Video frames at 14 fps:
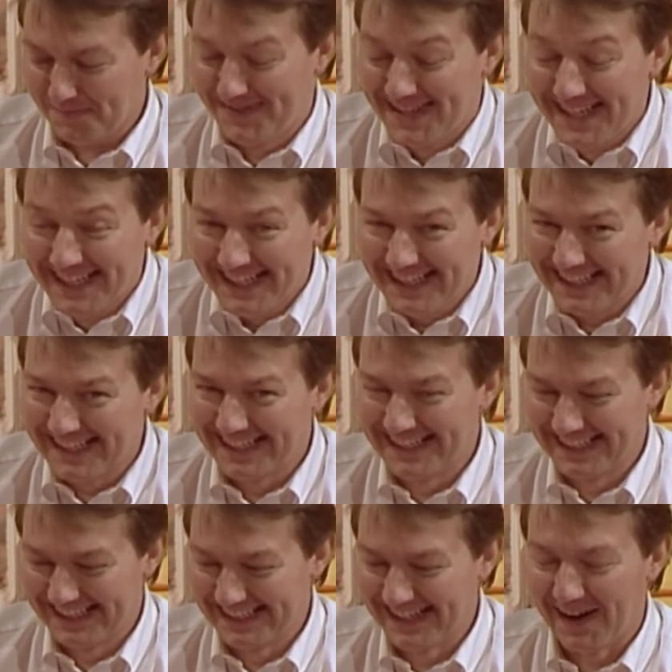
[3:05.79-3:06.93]

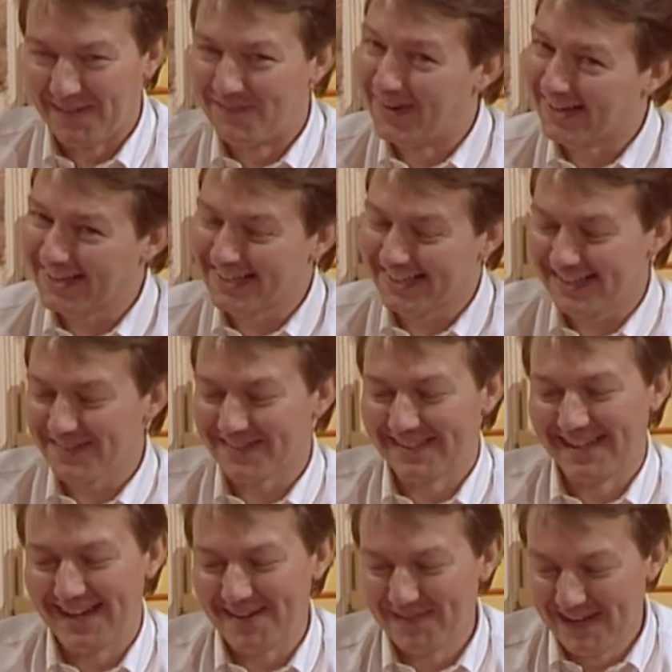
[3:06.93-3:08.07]
I'm not going to give the
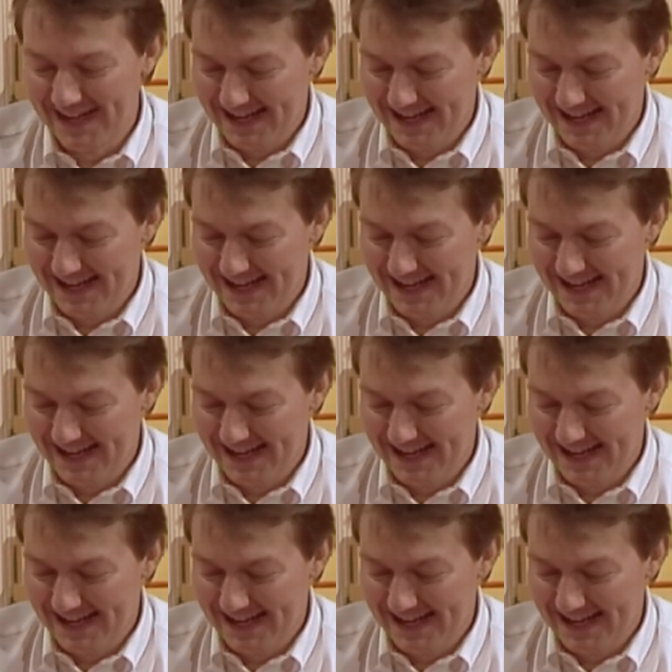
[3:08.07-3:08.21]
name.